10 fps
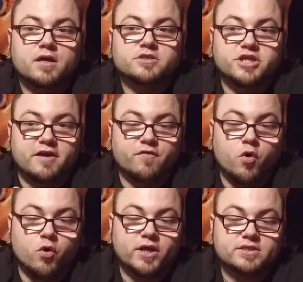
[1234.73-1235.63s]
Sheriff
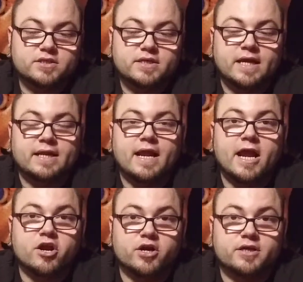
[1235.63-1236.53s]
Hoyt, and
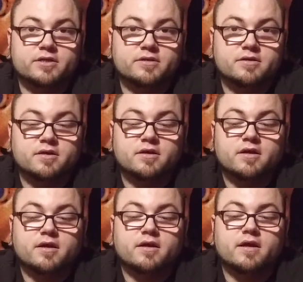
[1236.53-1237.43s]
Aaron.
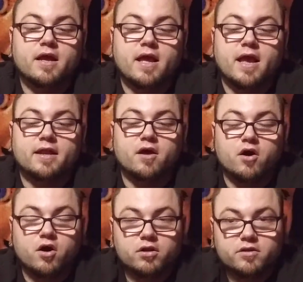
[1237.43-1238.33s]
And
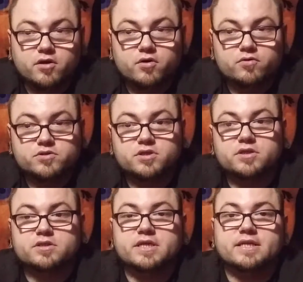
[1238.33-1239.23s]
all of those
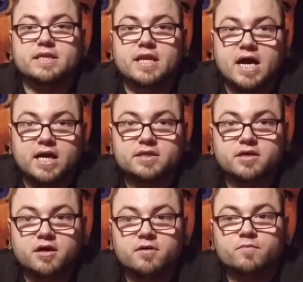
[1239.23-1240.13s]
did not
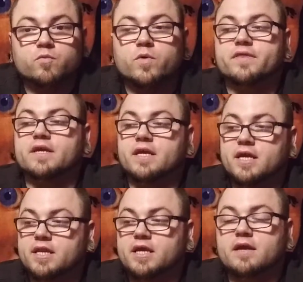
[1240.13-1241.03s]
come with
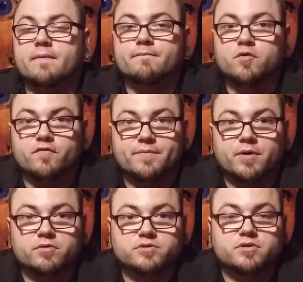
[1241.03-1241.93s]
any movie
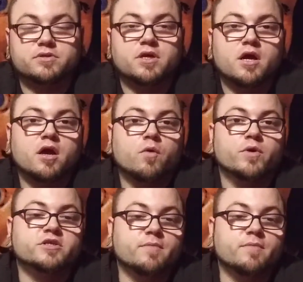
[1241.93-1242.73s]
posters, which in